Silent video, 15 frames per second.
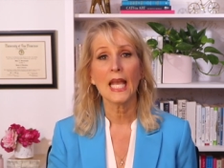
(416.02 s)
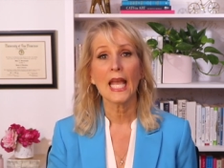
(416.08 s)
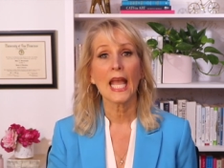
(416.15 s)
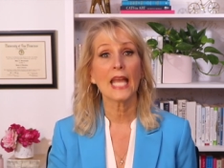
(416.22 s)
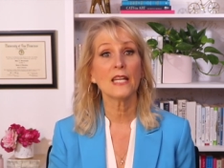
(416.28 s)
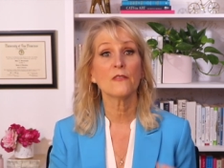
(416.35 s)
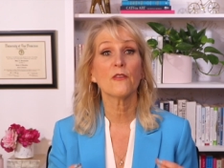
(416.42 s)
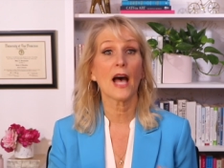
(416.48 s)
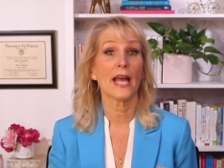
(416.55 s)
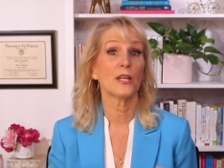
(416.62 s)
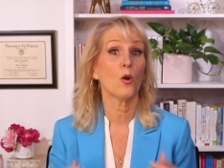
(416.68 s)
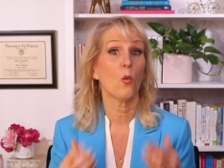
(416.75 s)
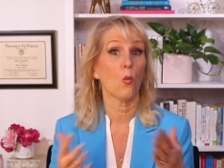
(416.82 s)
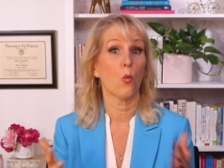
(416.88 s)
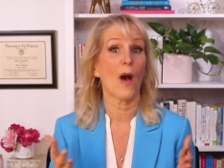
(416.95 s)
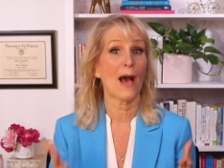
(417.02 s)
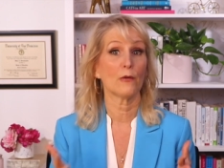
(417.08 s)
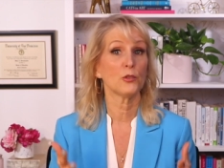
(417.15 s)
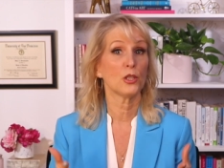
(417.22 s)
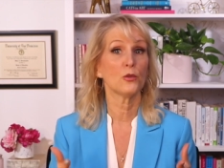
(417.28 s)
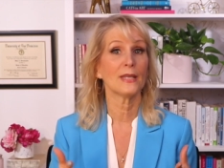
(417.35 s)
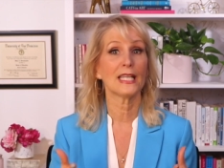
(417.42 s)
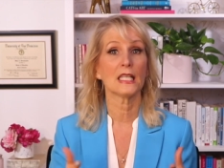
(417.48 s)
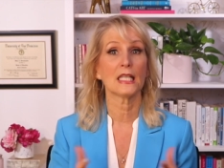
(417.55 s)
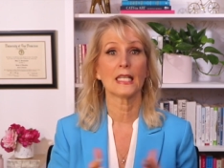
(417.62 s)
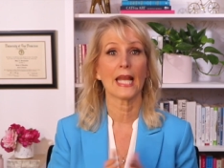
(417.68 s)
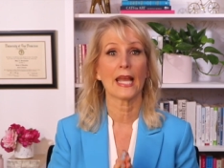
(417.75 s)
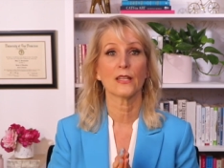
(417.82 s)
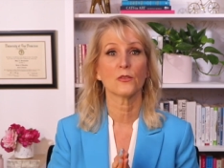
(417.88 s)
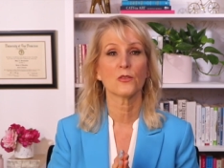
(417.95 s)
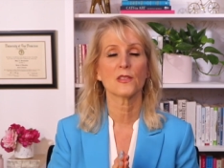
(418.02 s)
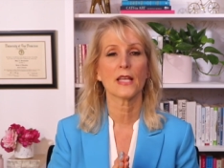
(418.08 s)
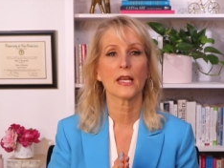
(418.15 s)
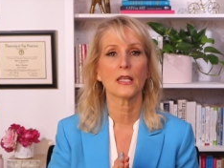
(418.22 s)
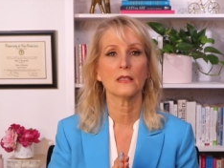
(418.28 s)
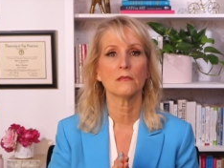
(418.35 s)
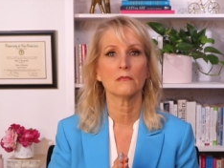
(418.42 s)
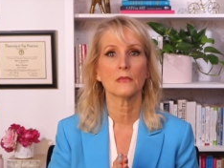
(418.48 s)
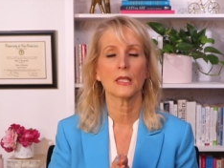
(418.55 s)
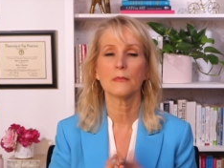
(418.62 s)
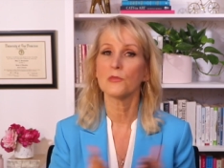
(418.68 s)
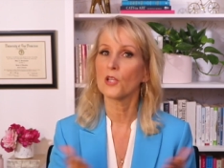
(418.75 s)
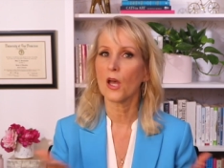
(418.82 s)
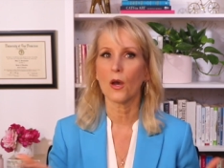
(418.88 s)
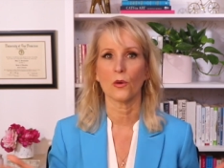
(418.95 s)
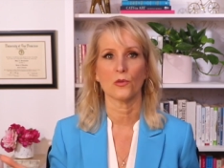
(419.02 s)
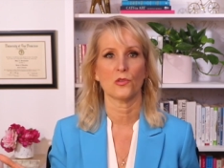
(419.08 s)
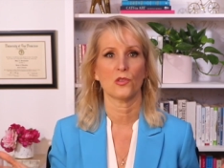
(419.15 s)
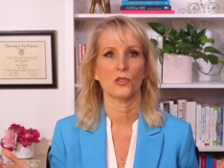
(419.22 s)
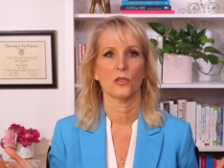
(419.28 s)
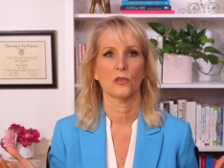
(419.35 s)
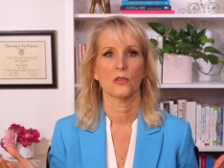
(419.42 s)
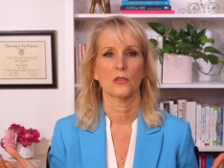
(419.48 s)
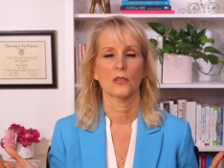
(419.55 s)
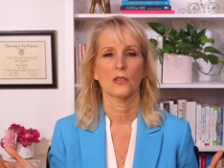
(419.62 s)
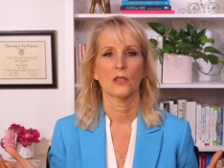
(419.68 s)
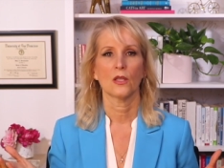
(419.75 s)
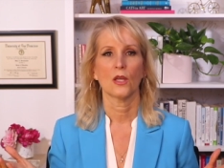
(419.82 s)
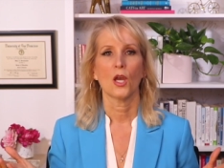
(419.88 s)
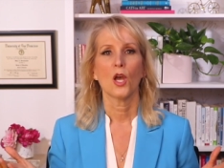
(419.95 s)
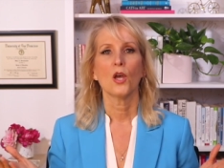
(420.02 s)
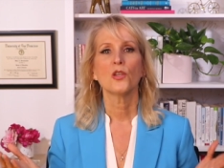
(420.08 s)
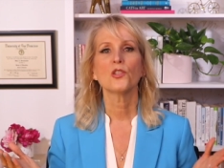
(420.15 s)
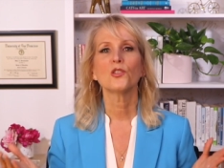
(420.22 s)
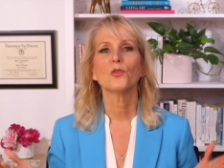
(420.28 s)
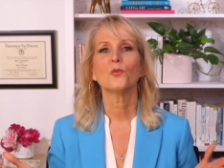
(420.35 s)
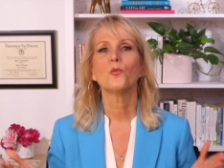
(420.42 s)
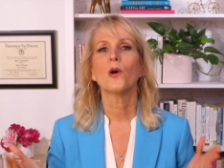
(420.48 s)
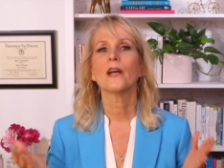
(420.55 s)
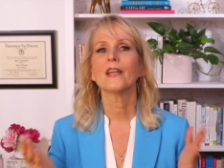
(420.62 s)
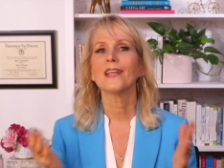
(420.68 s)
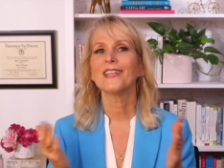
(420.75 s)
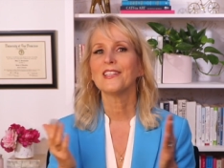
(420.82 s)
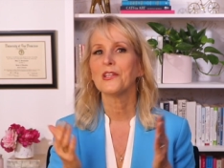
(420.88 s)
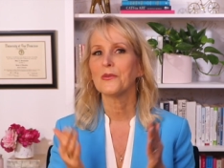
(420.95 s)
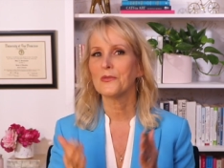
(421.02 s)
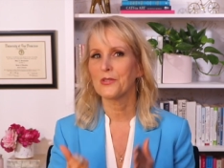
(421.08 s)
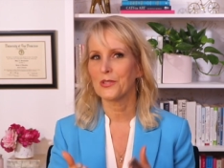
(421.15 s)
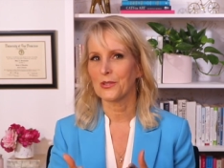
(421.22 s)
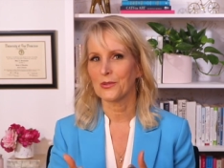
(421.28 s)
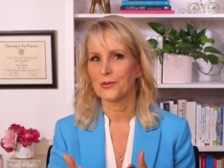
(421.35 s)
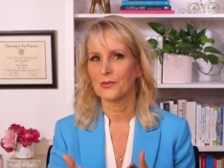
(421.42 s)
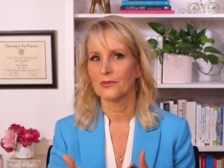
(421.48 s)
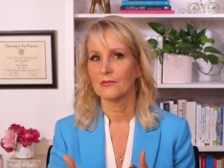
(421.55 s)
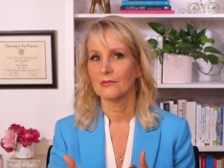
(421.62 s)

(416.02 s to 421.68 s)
And if I don't wow you in a nanosecond, I'm toast. So what can you do